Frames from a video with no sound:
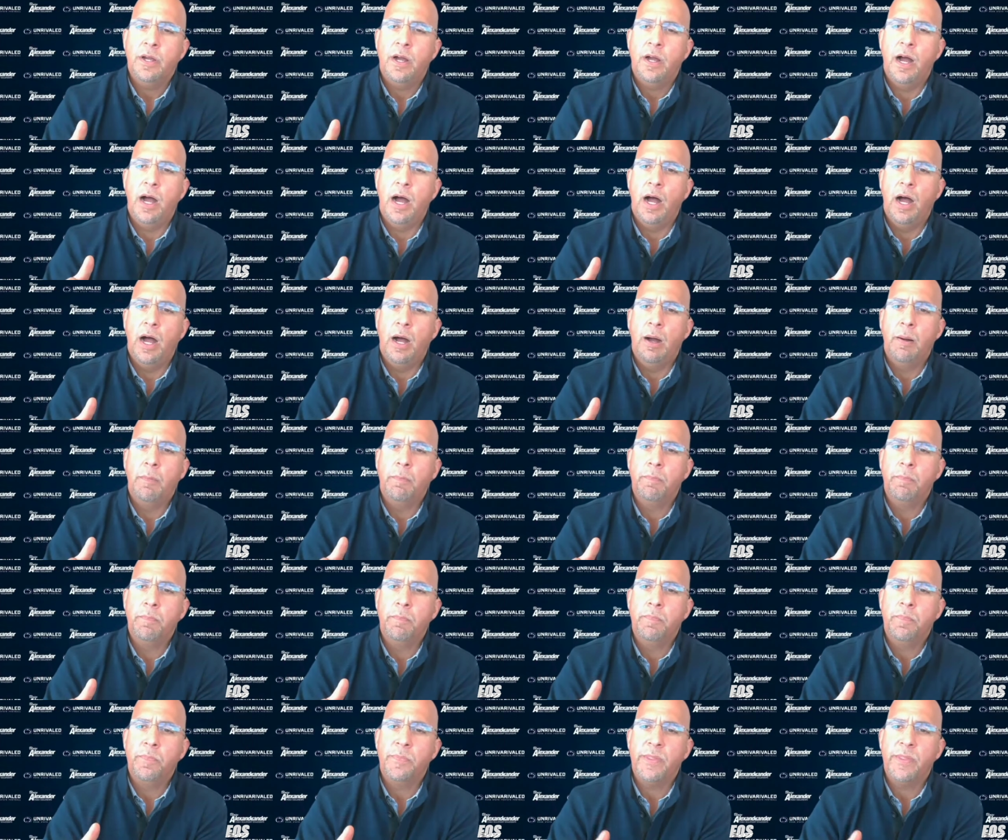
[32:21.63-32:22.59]

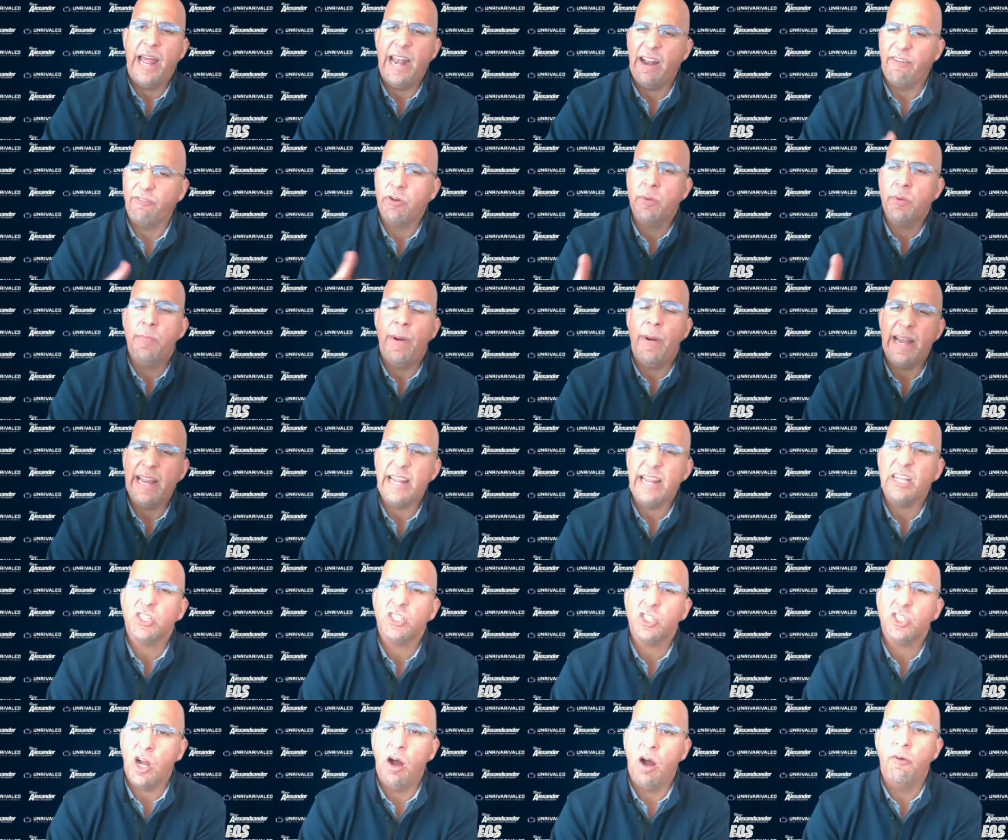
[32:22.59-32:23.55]
that everybody
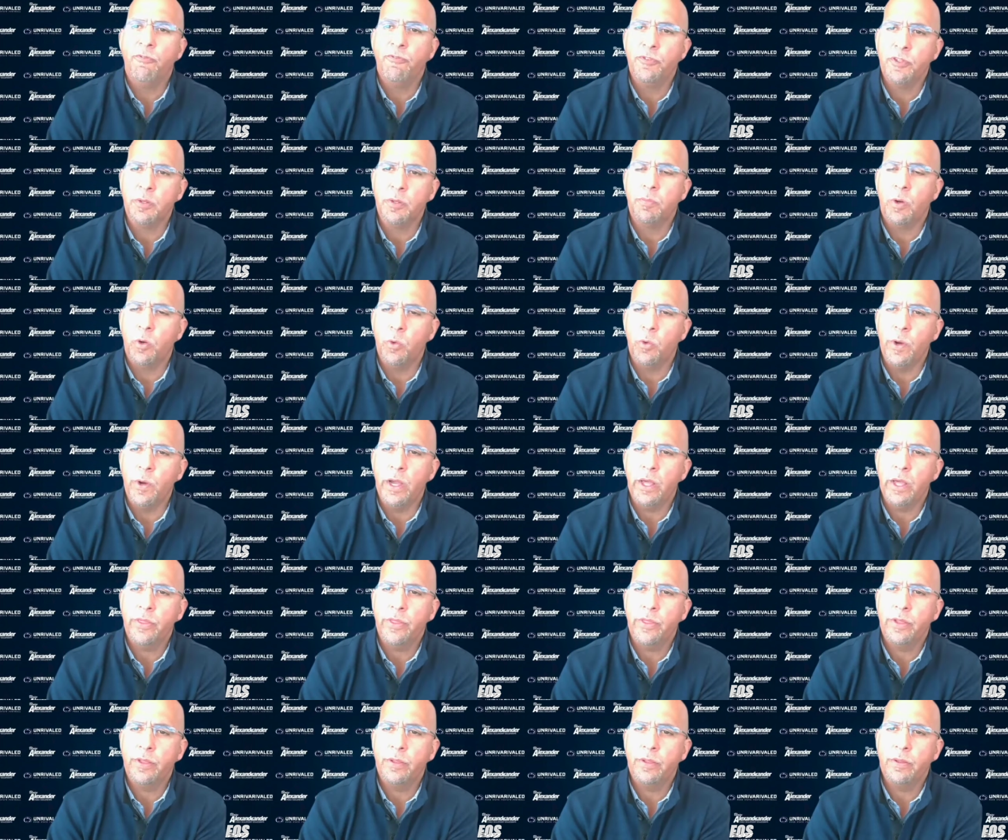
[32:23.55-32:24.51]
is comfortable
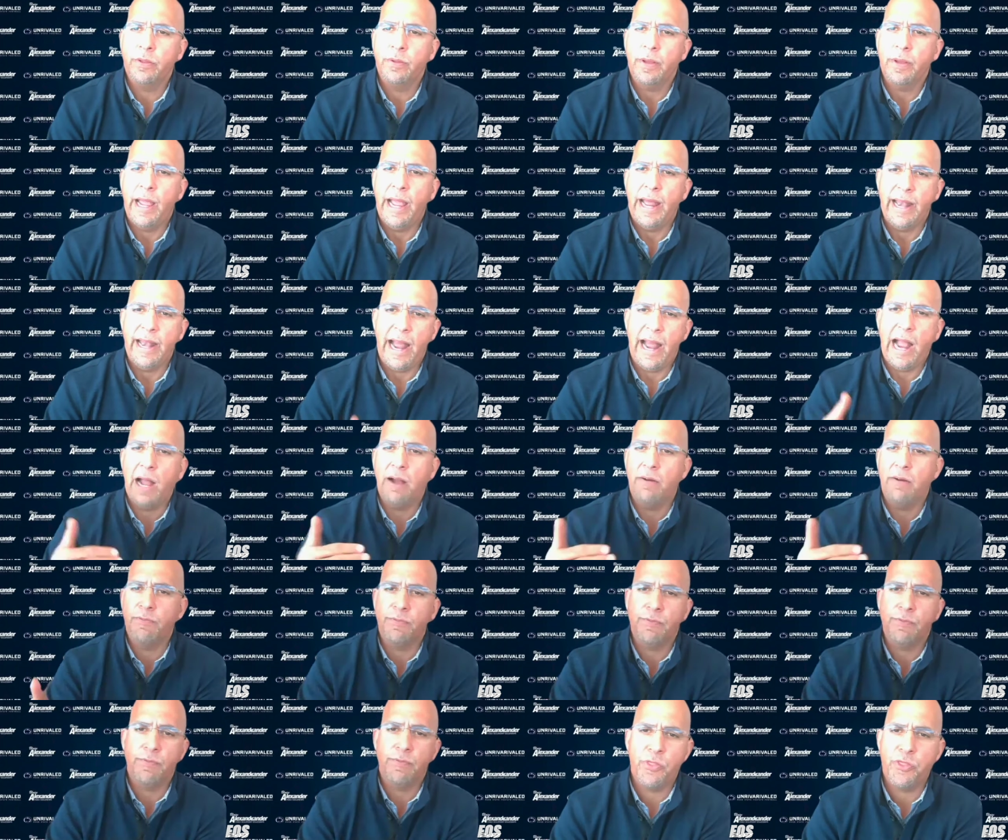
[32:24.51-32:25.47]
with and
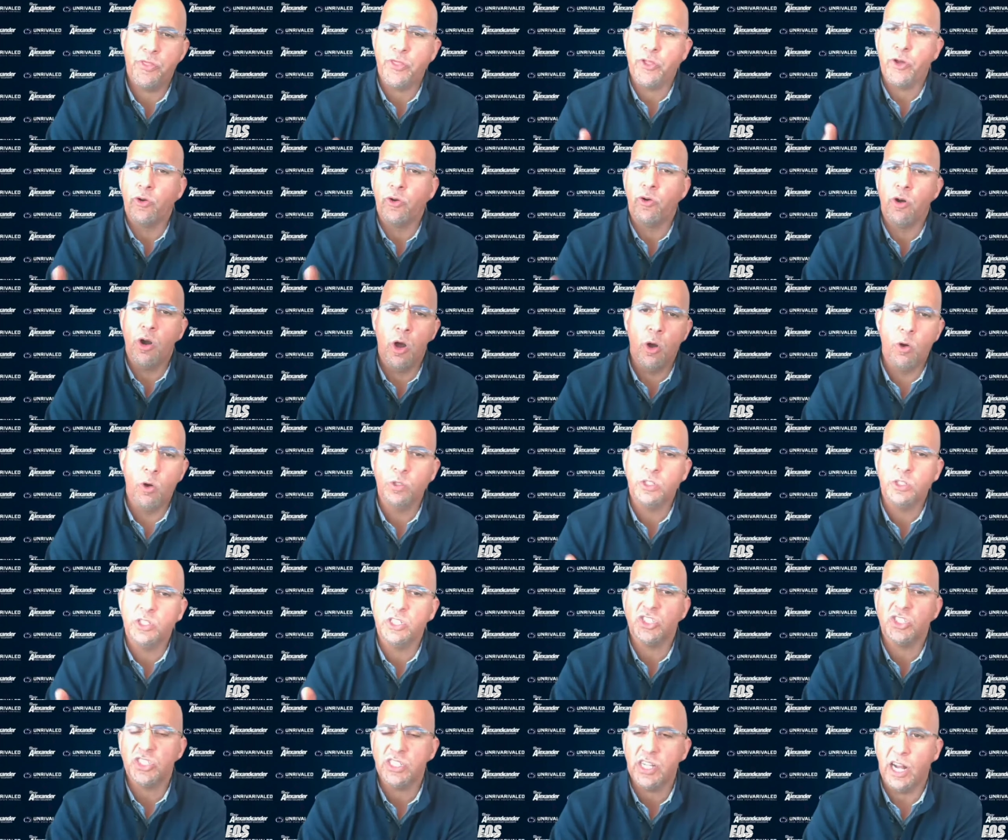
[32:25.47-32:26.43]
have thorough
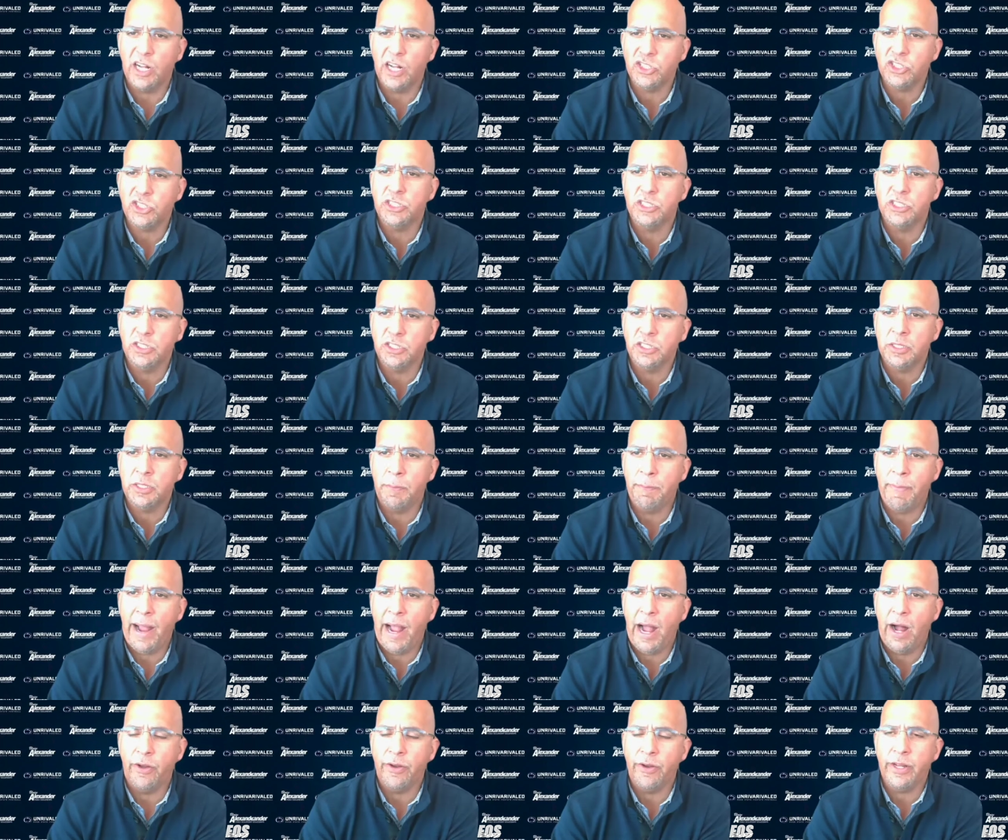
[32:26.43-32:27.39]
discussions
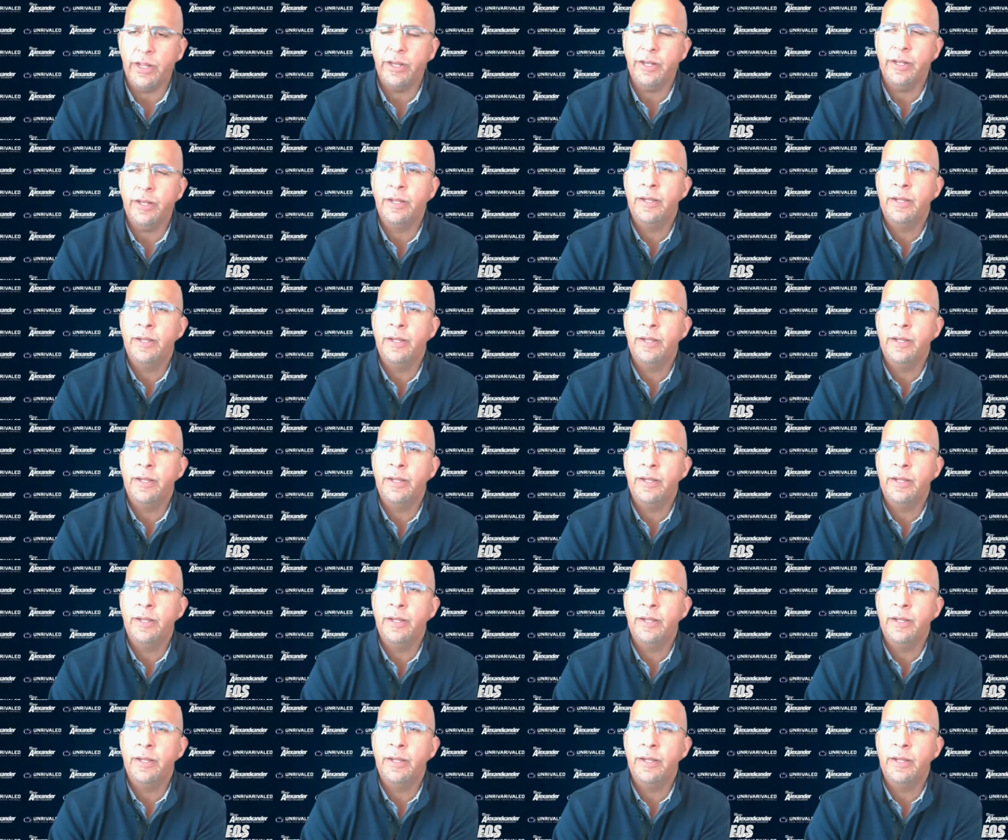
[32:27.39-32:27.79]
about it?